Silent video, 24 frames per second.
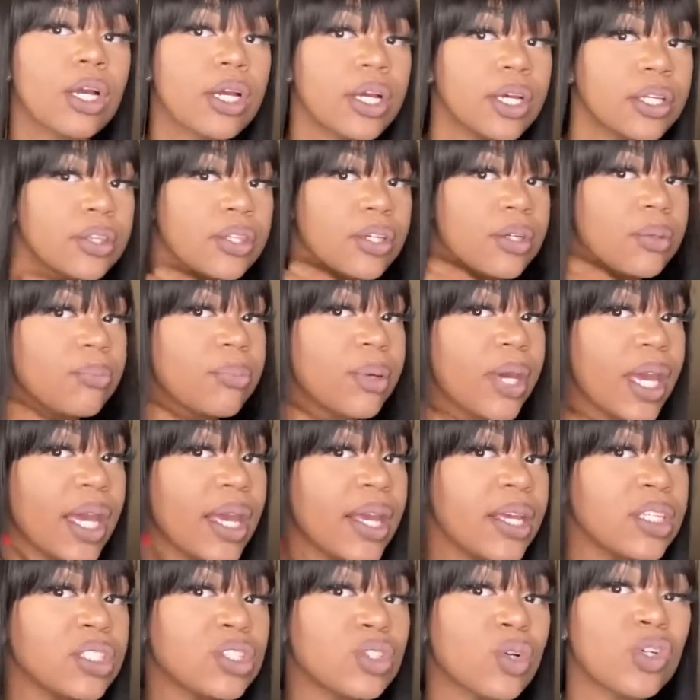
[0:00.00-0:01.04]
cut their
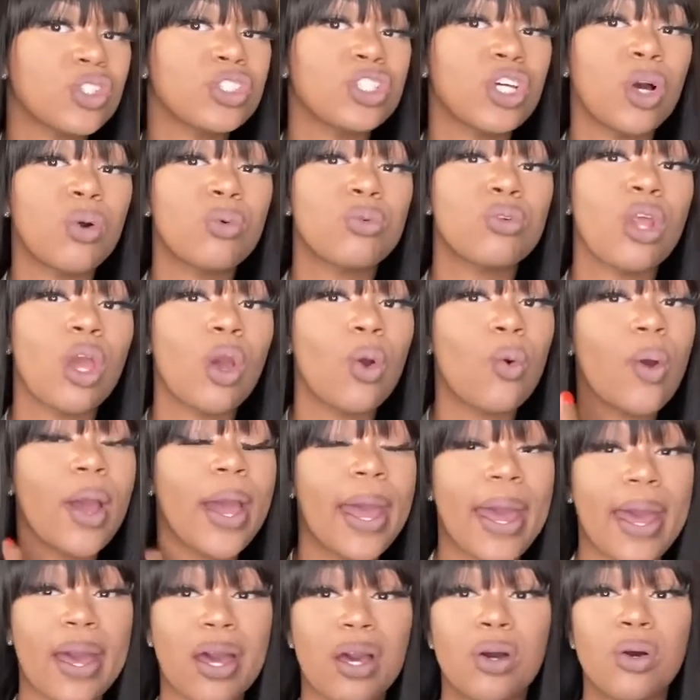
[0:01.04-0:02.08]
bangs, or don't know
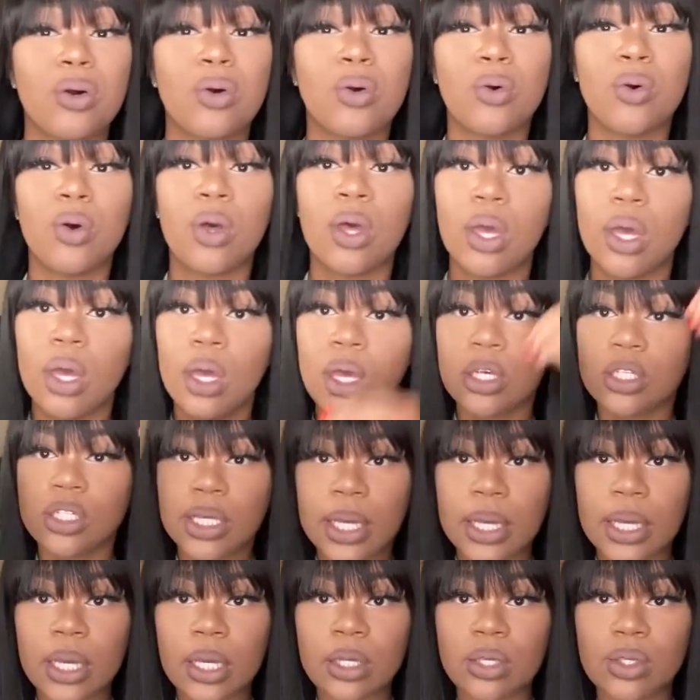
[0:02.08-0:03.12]
how.
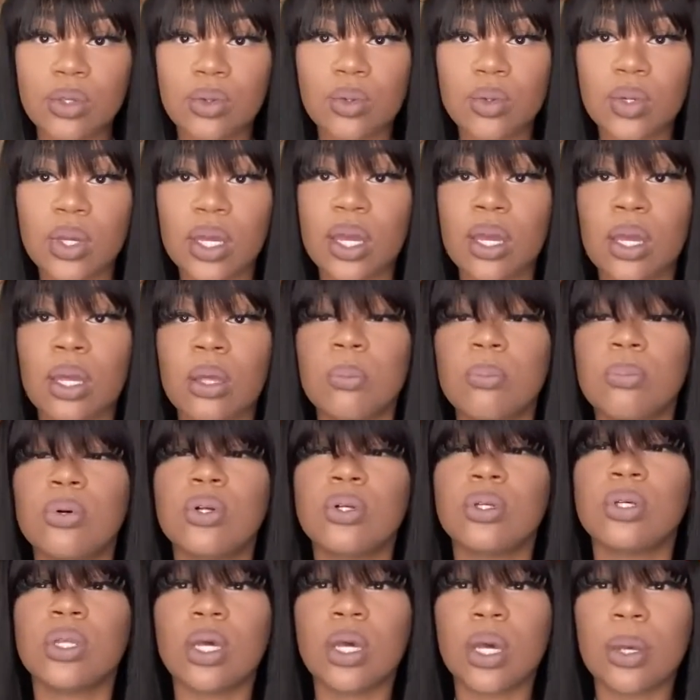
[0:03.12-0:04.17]
And you can
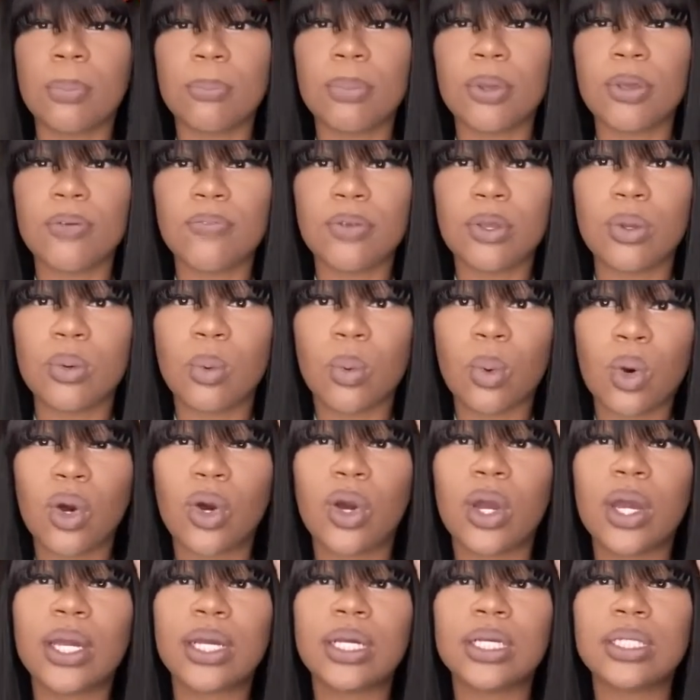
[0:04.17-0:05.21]
pull it up if you
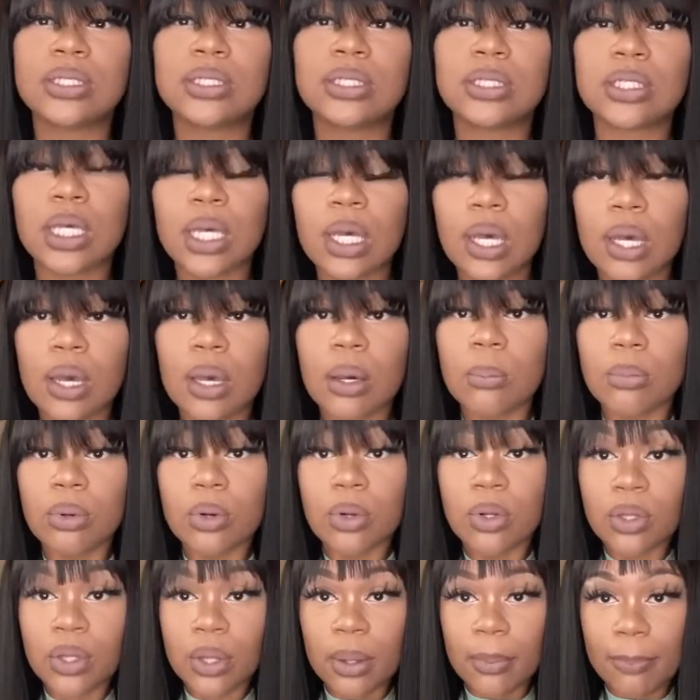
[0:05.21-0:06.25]
want,
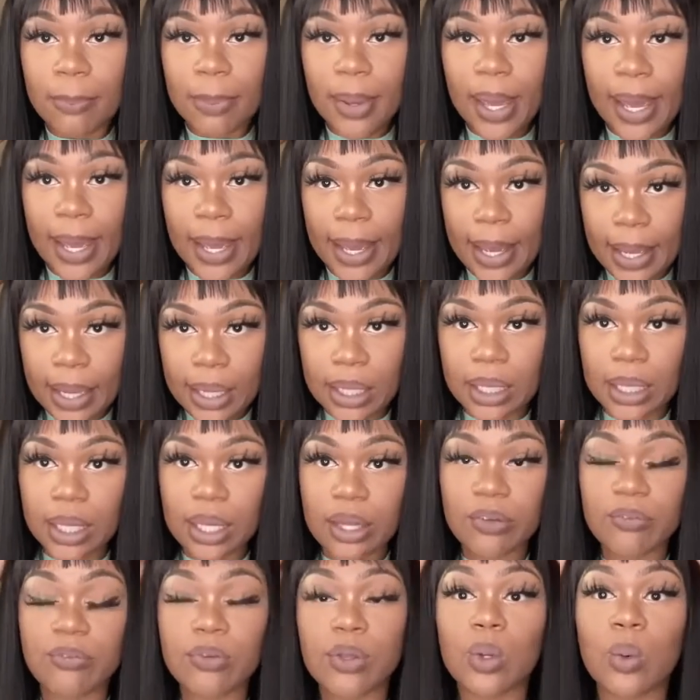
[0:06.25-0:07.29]
pull it back
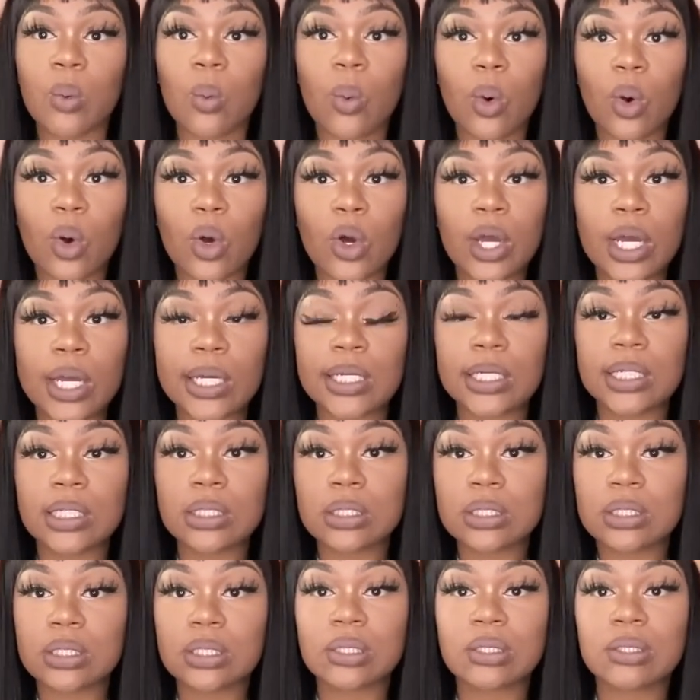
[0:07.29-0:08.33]
if you
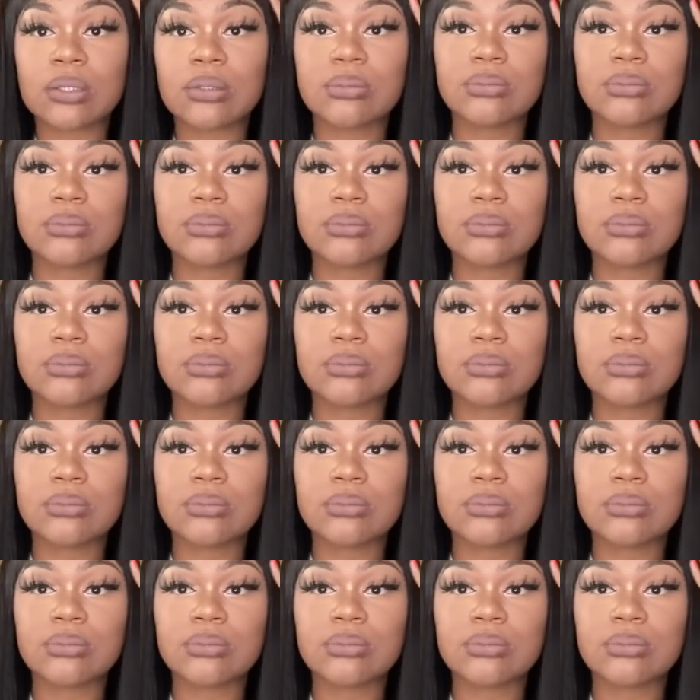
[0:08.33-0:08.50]
want.